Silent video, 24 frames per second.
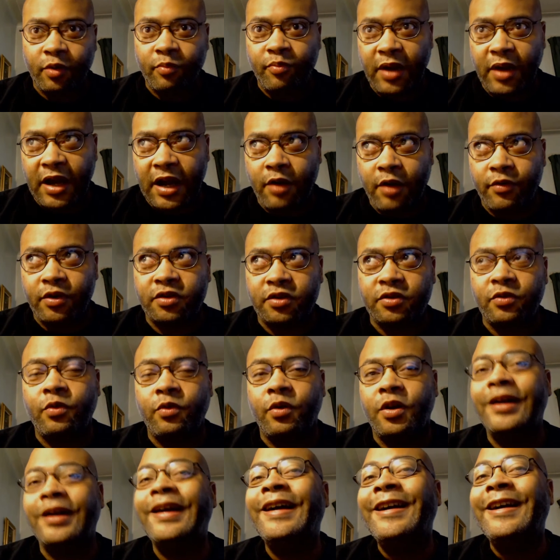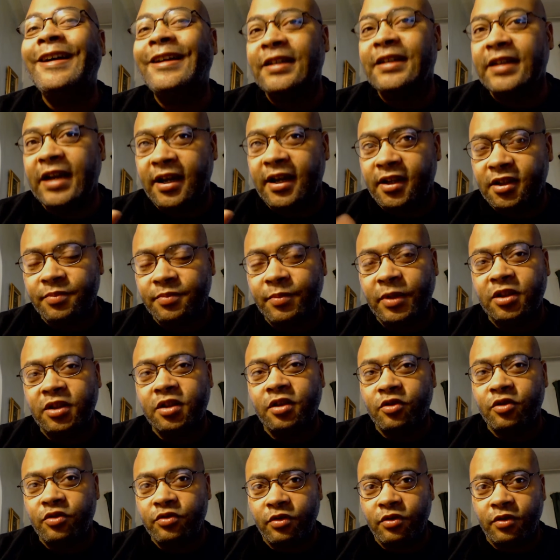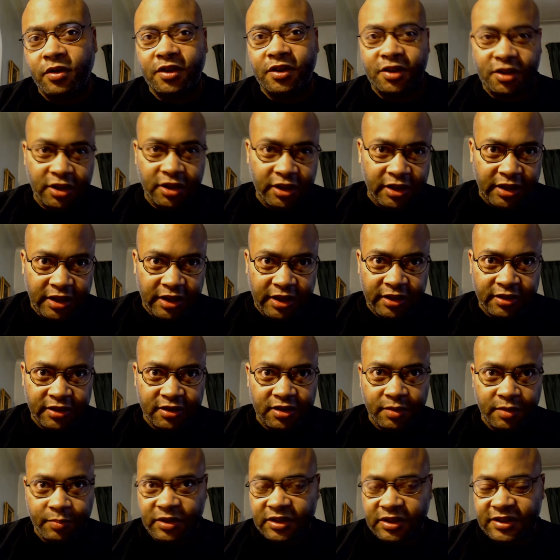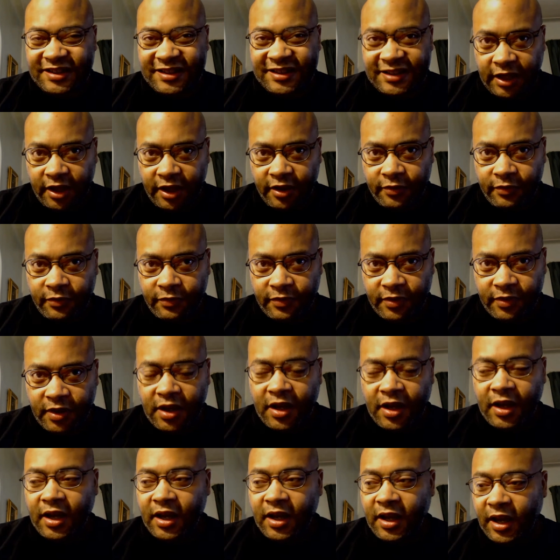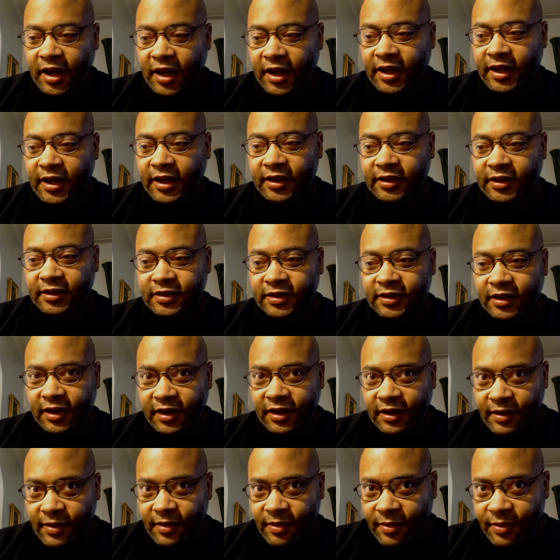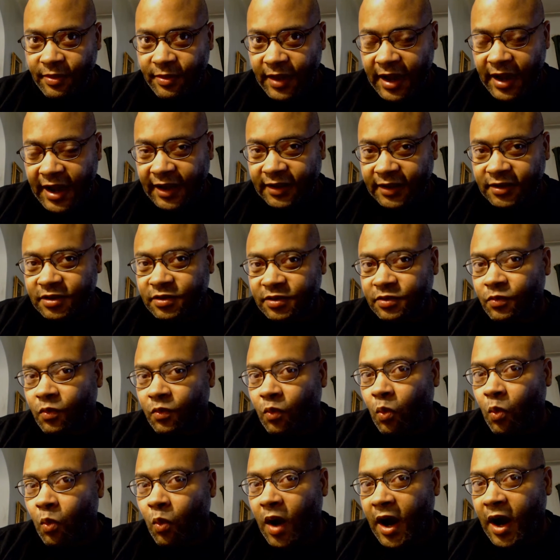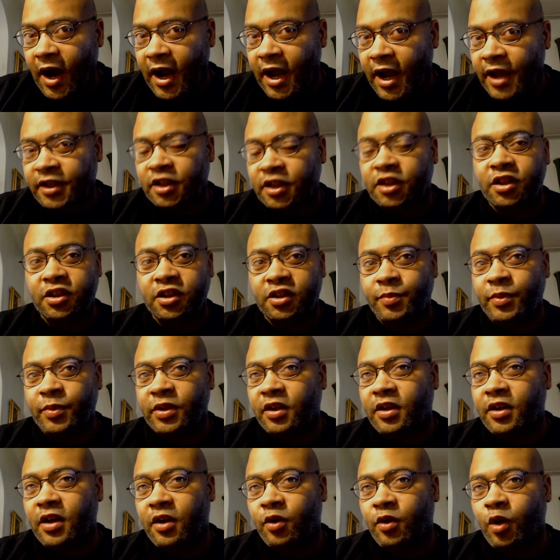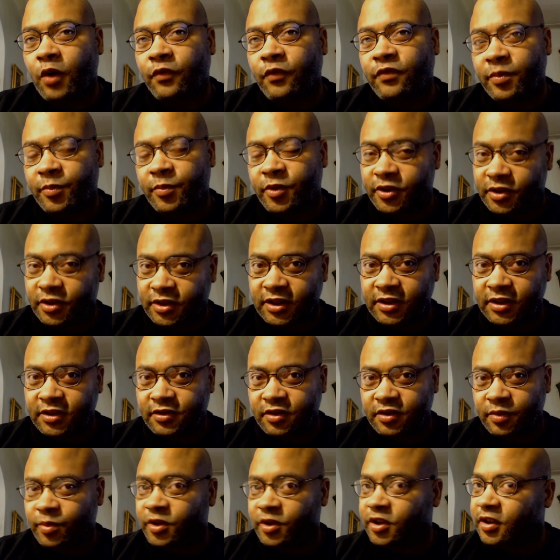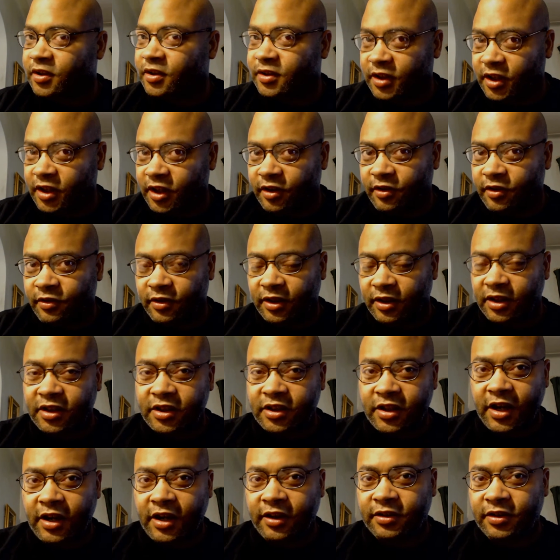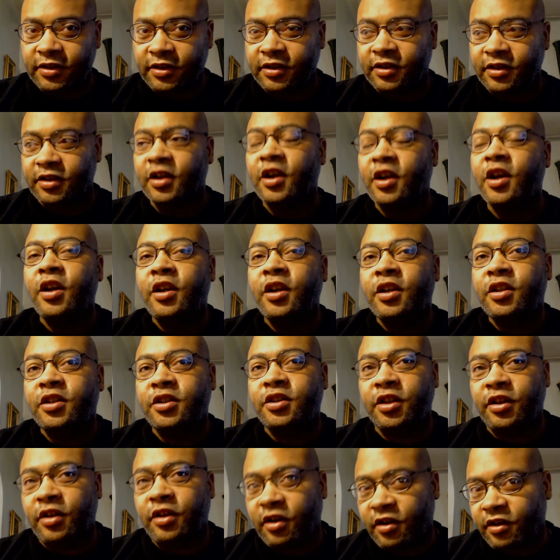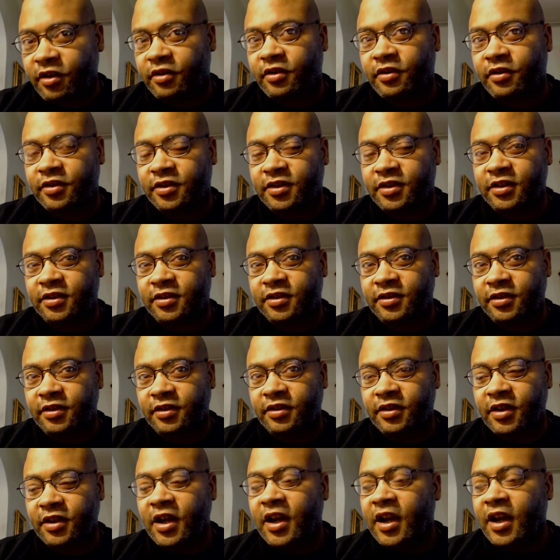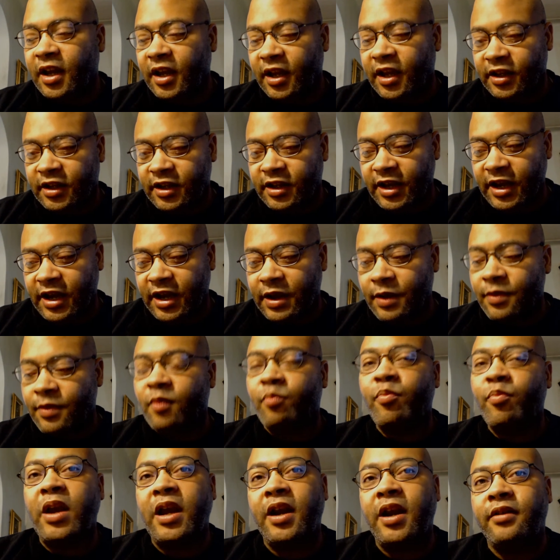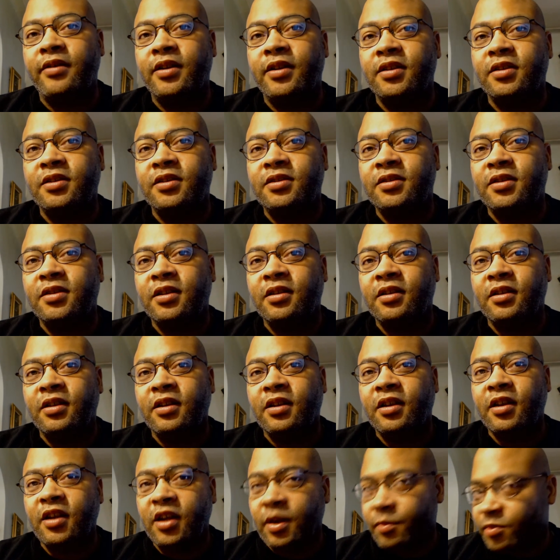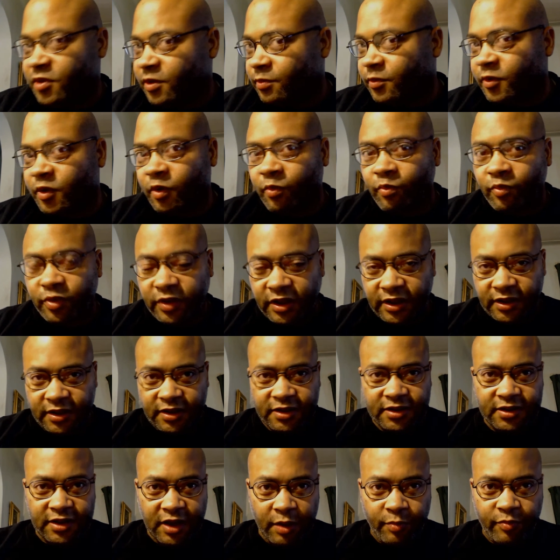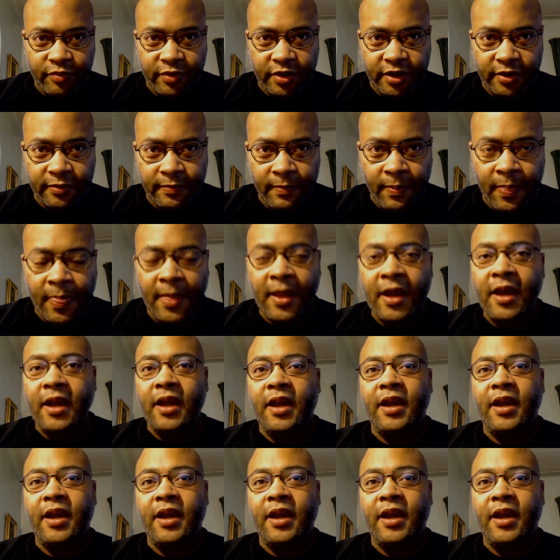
over her powers, or not as much control as she needs to be safe. And that's why she's been cut off from her sister because in early childhood she hurt her sister and now the parents keep them completely separate